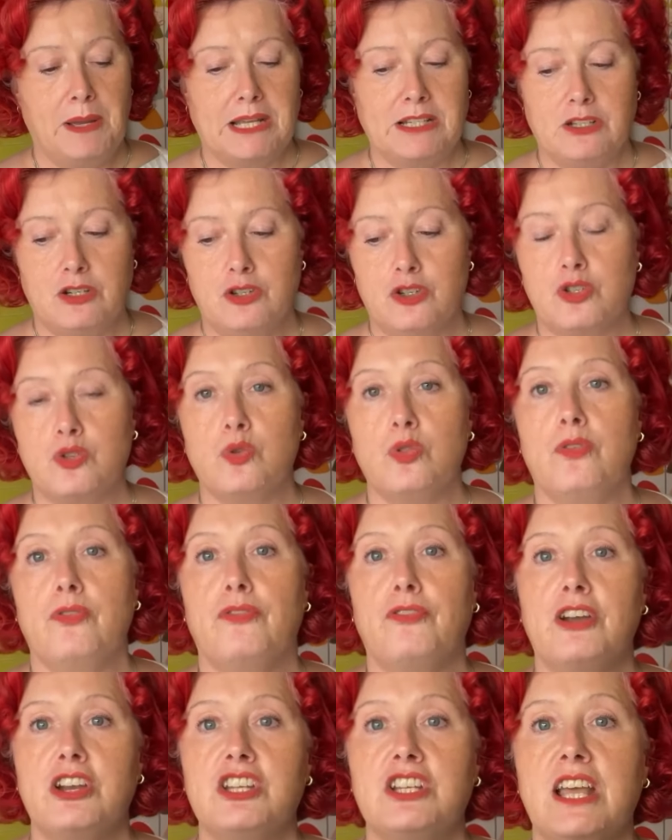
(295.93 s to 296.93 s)
So the
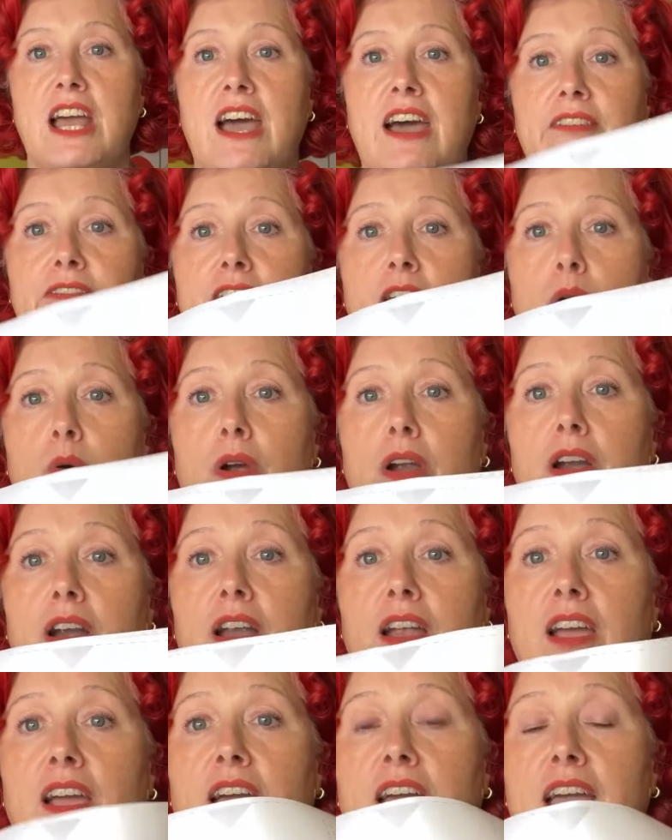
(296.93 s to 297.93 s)
first half hour
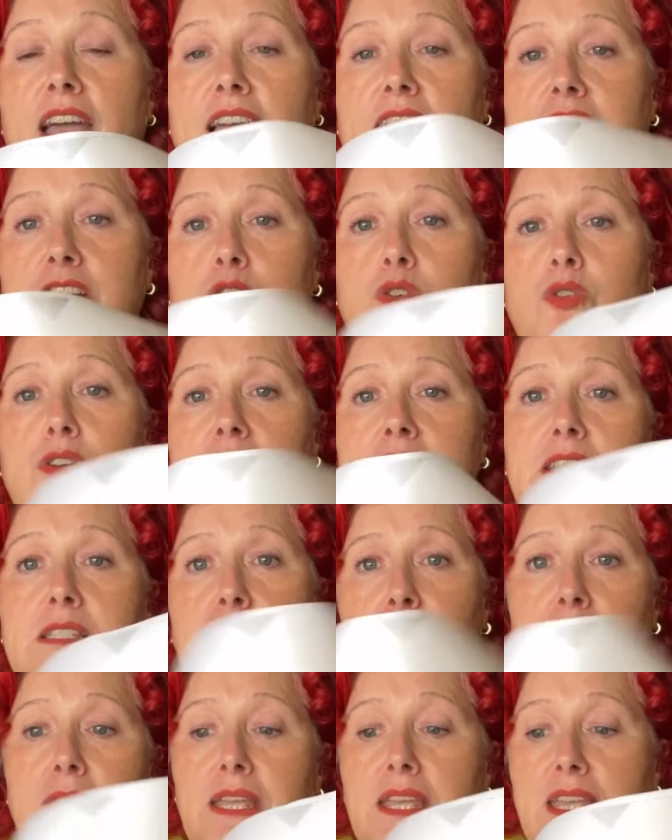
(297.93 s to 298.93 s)
is going to
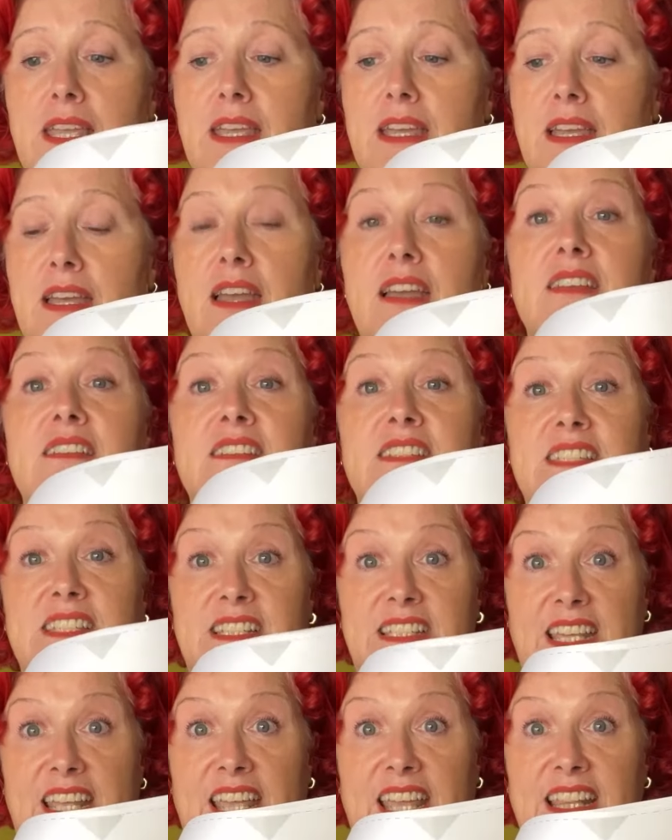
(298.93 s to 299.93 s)
be
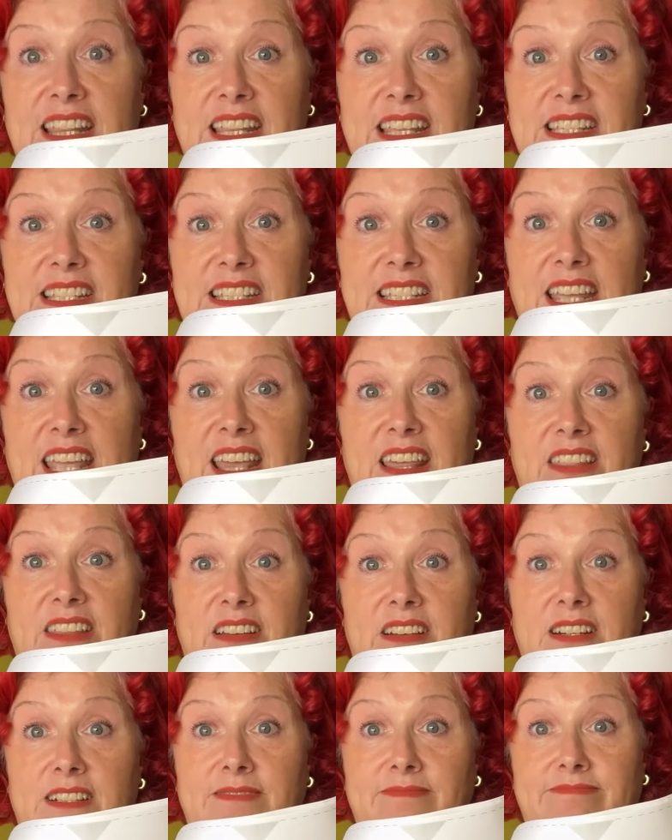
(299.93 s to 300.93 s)
sticking this together.
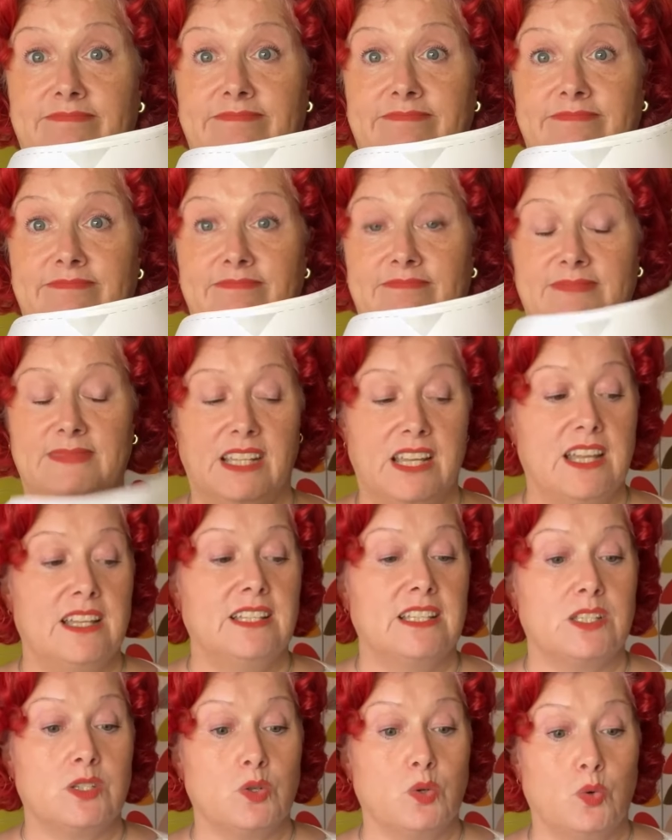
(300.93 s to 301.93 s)

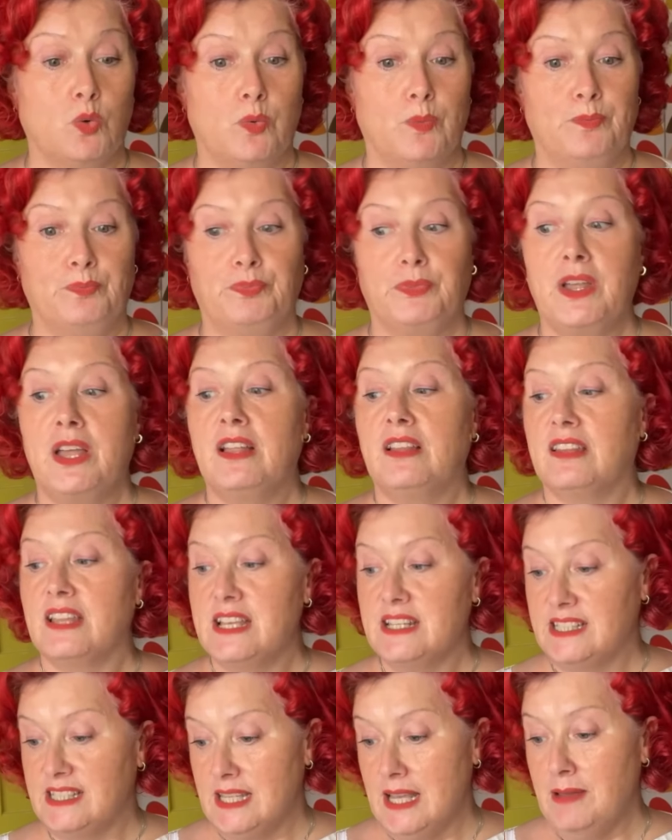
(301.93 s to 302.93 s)
So let's
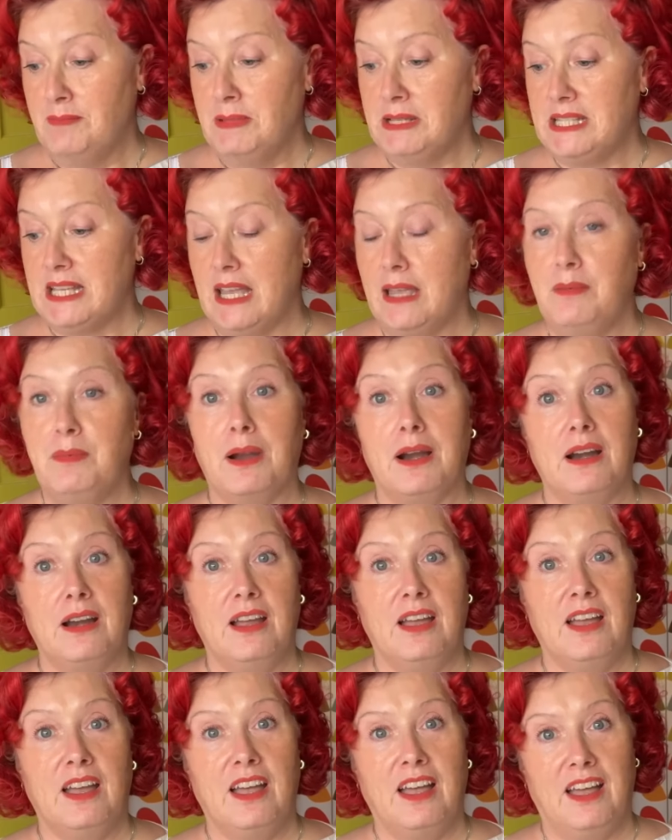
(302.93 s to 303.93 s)
set my timer
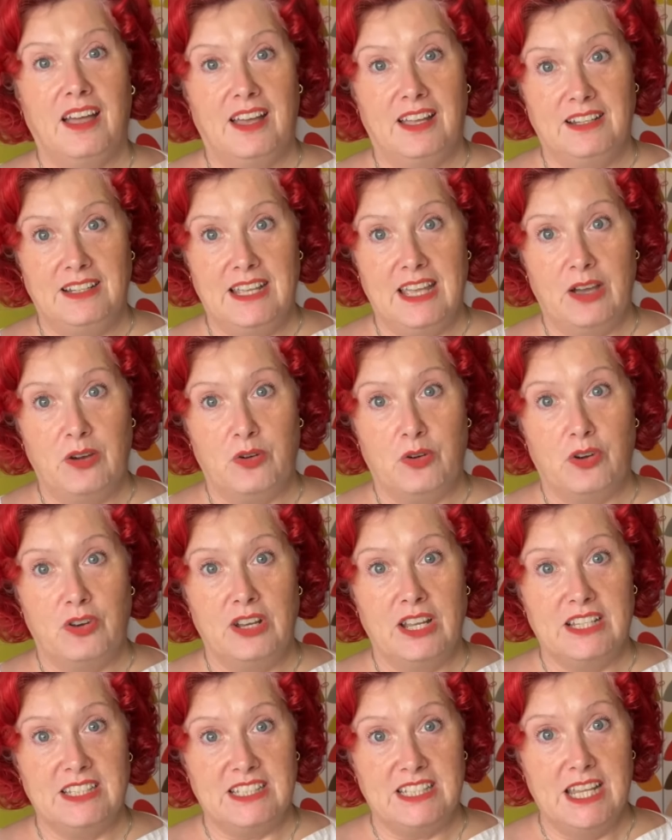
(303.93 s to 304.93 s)
and get on
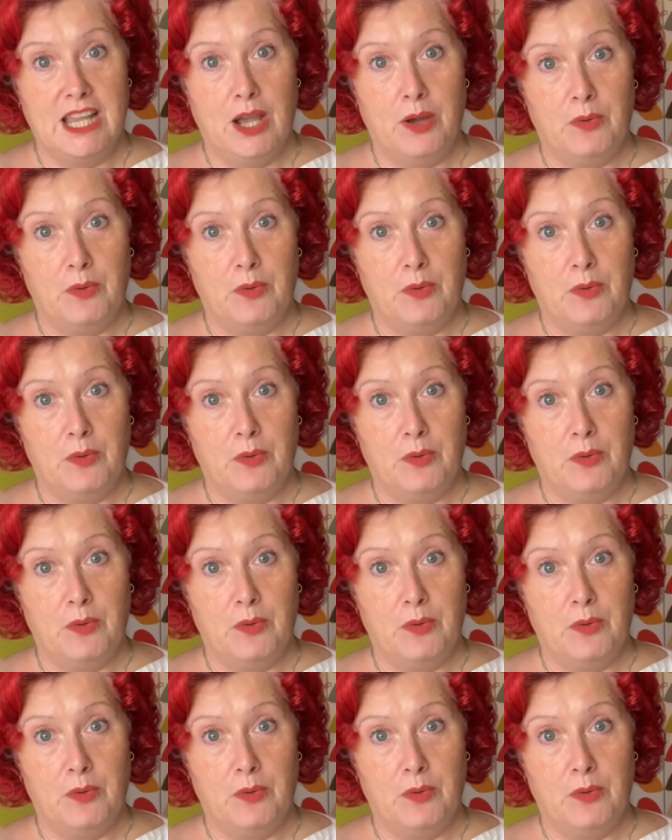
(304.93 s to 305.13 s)
and see how I